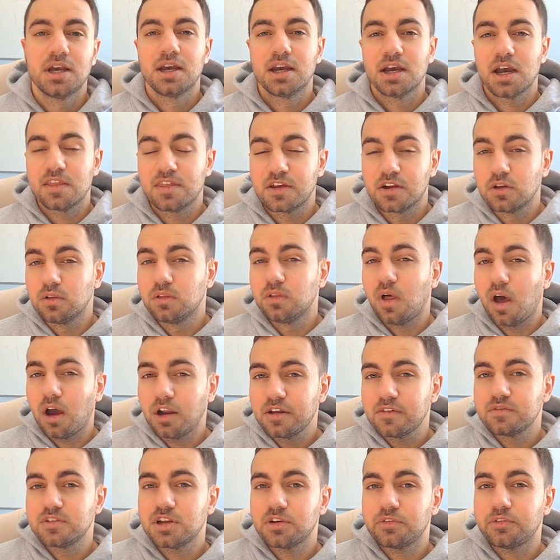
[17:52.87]
and then a lot
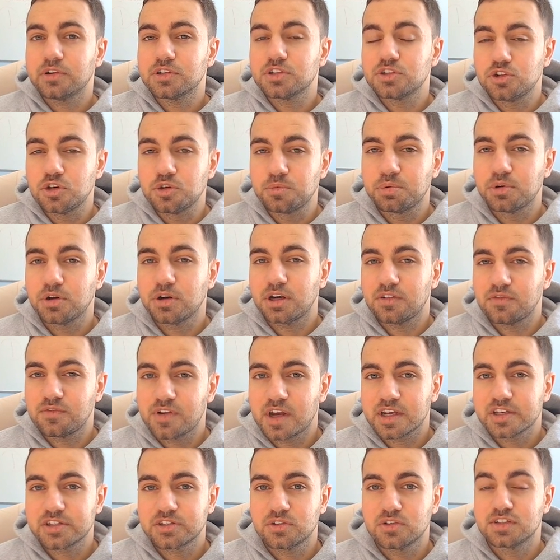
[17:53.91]
of different super
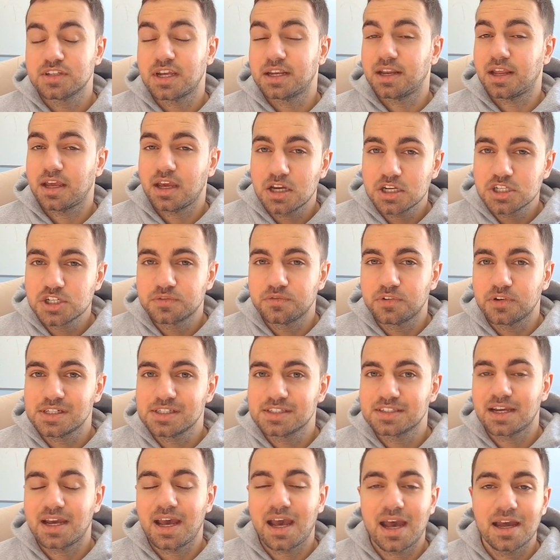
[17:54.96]
investors and hedge funds
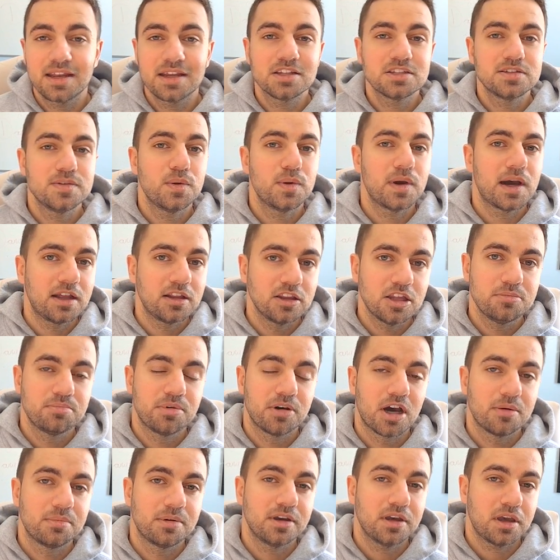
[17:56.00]
adding to
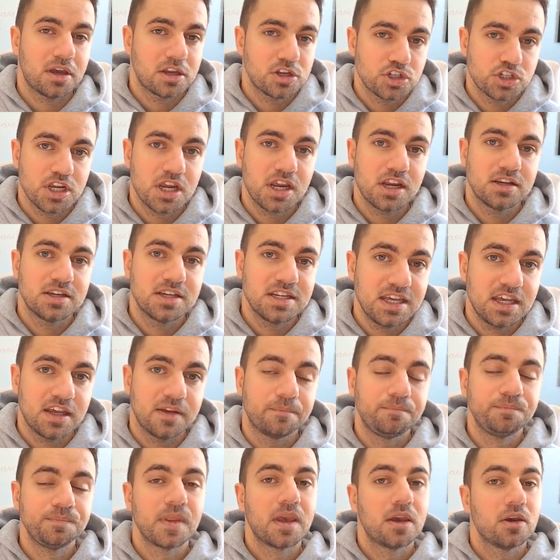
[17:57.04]
Alibaba and JD,
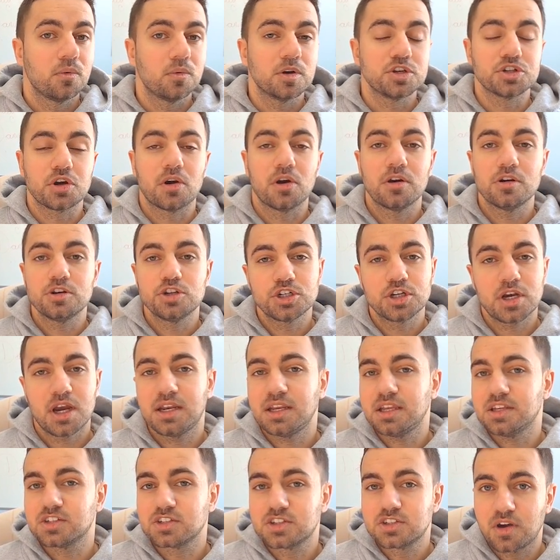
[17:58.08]
which are
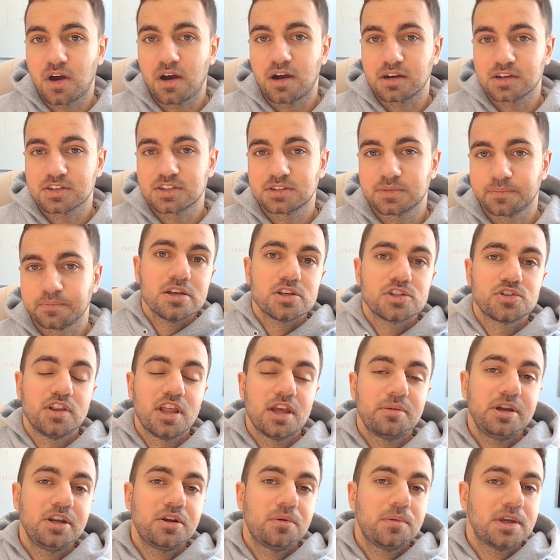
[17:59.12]
Chinese stocks. So let
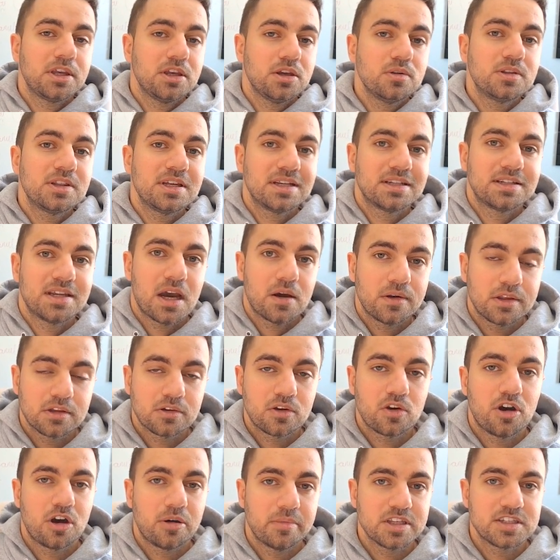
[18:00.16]
me know what you think down in the
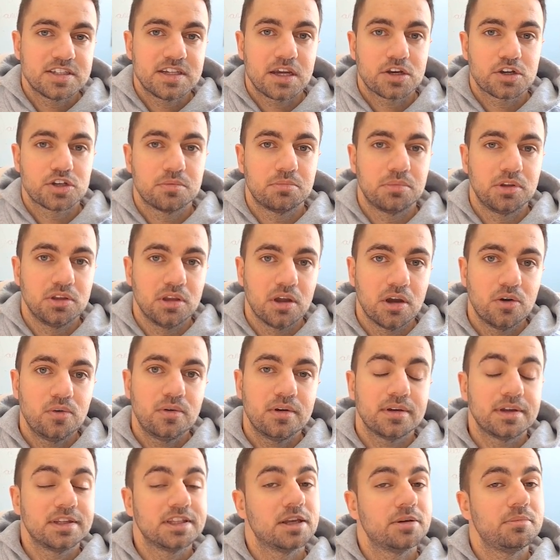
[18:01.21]
comment section below,
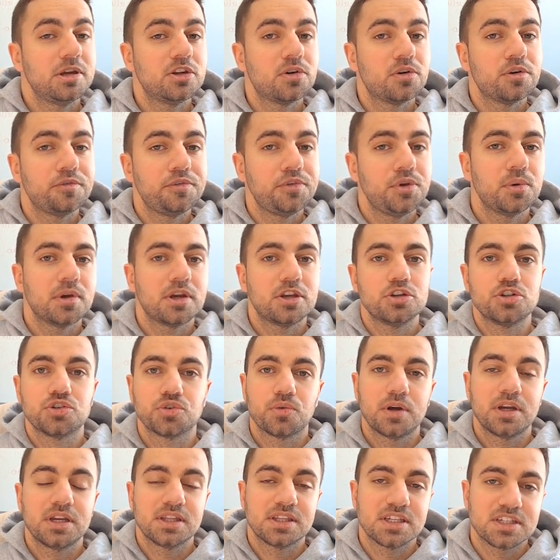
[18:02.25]
and let me know if you
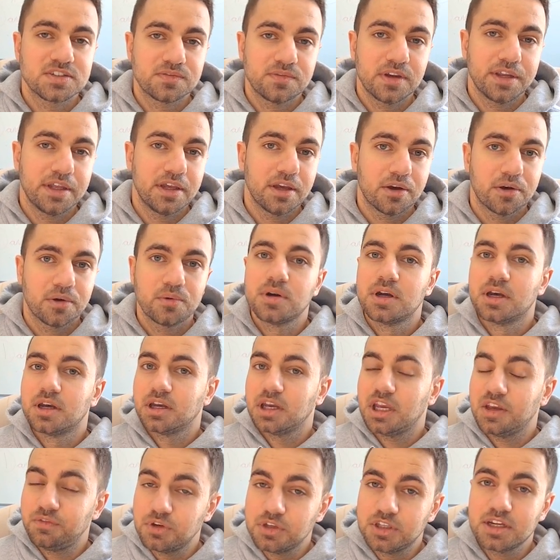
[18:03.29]
enjoyed this video.
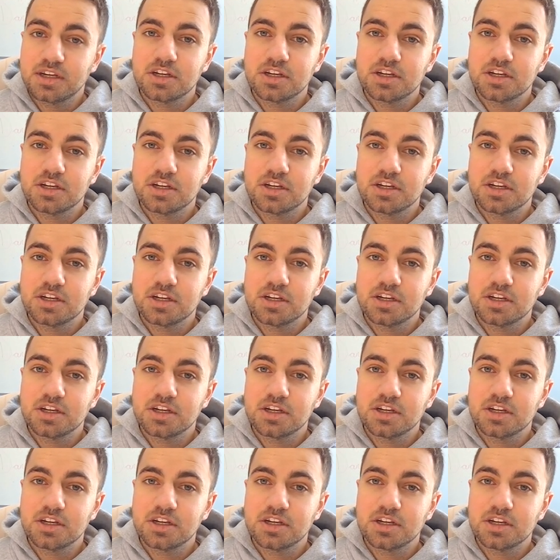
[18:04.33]
If you did